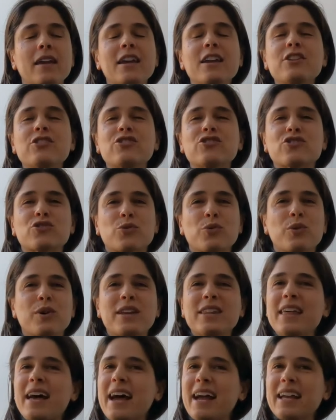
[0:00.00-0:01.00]

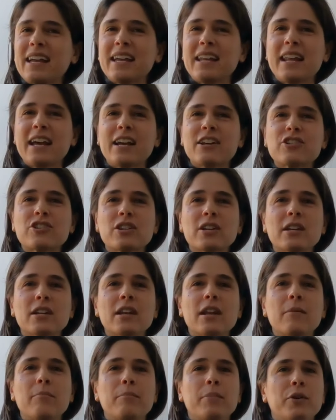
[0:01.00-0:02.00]
enjoy that connection
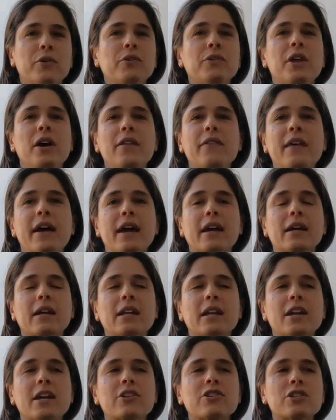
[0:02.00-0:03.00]
and build on that
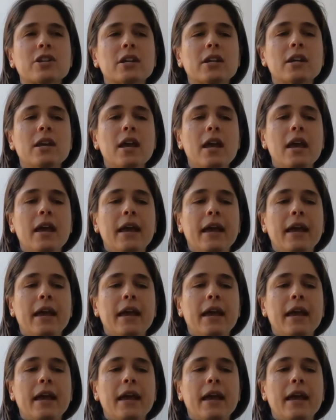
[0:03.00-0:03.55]
connection,